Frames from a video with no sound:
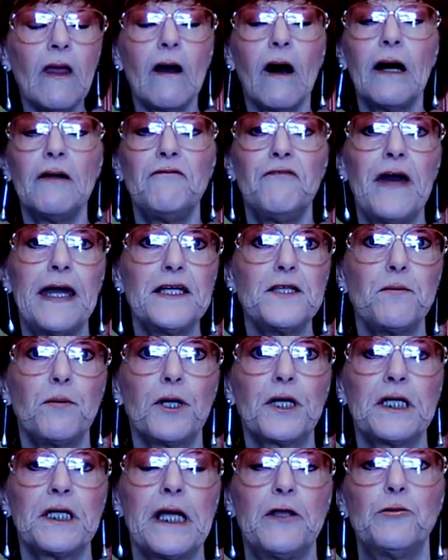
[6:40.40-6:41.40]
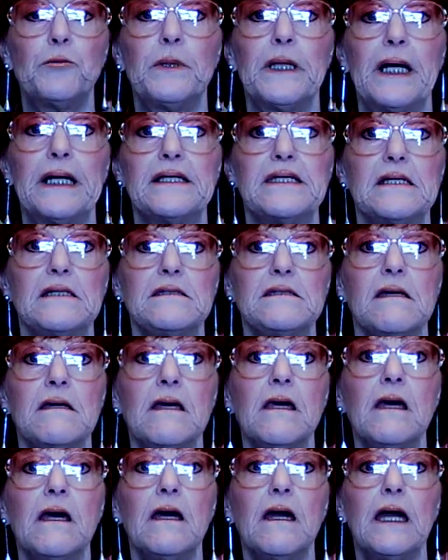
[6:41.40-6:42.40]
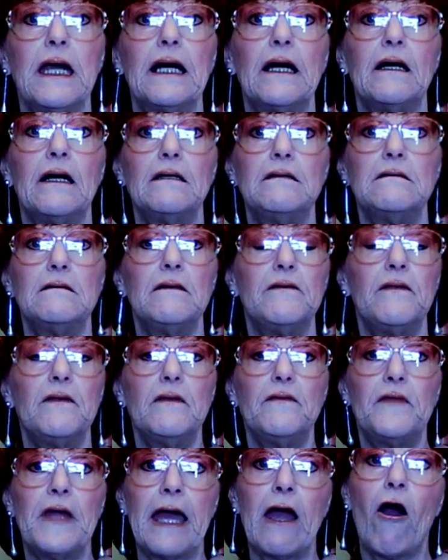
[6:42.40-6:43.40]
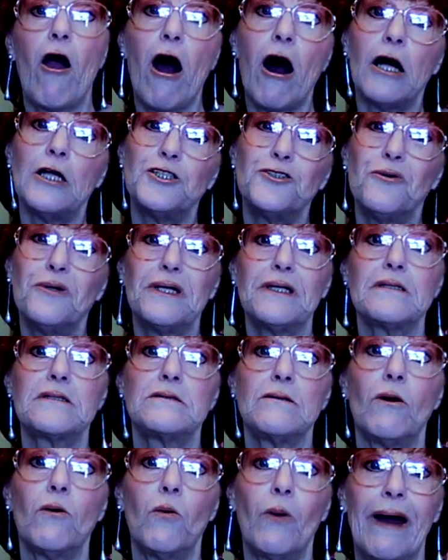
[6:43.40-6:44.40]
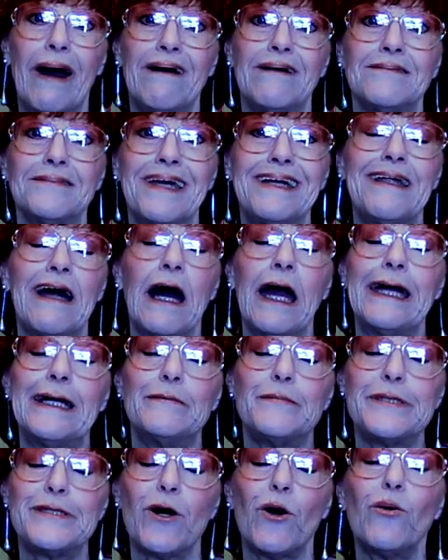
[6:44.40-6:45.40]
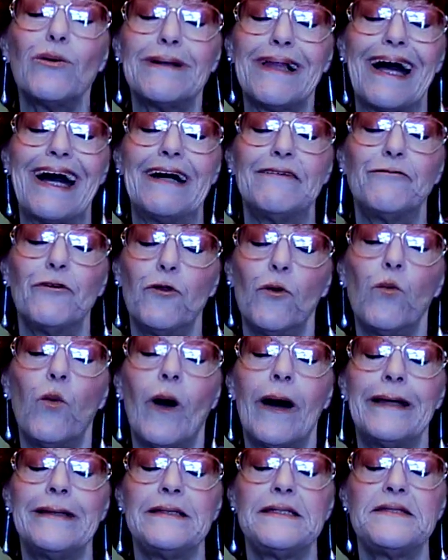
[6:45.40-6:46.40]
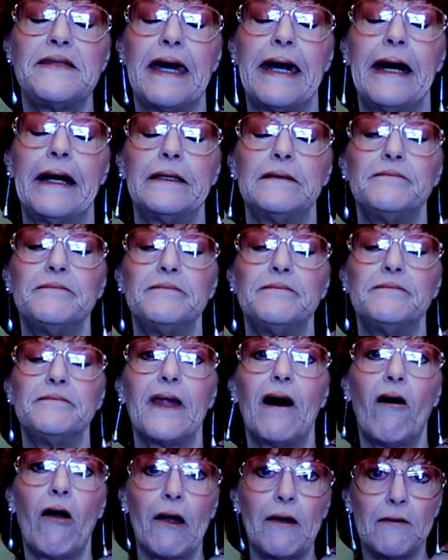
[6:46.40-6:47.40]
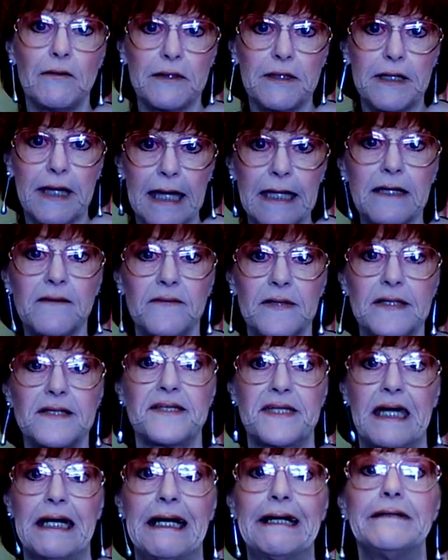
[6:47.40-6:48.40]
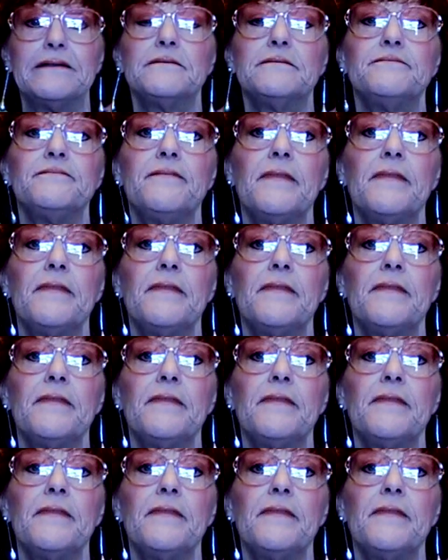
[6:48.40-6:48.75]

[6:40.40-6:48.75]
on Facebook and other places, and they are all doing so well, and I am so glad for the ones that are getting this done